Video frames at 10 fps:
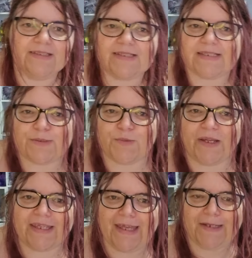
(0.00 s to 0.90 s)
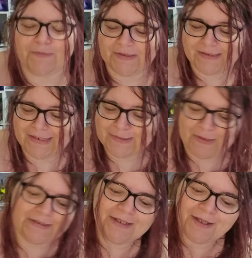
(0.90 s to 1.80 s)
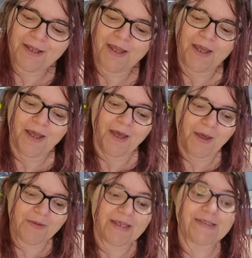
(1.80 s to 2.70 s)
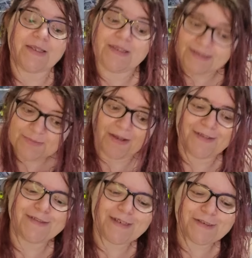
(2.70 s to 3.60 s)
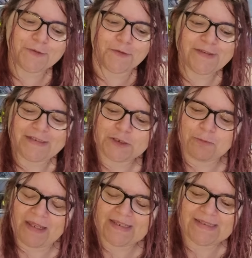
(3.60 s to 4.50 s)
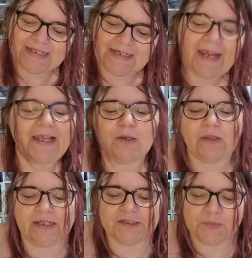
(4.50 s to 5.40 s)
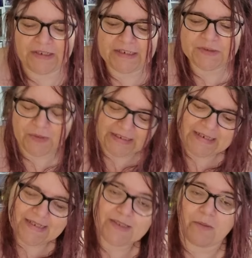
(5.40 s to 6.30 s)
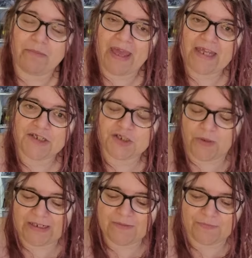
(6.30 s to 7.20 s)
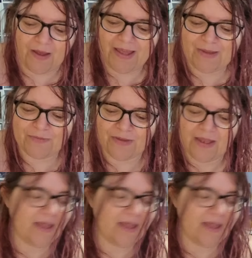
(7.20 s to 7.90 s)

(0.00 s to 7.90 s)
This is the right card for this next one. Okay, so this one is just Cross Stitch Magazine, Halloween 2020. It's on page 25.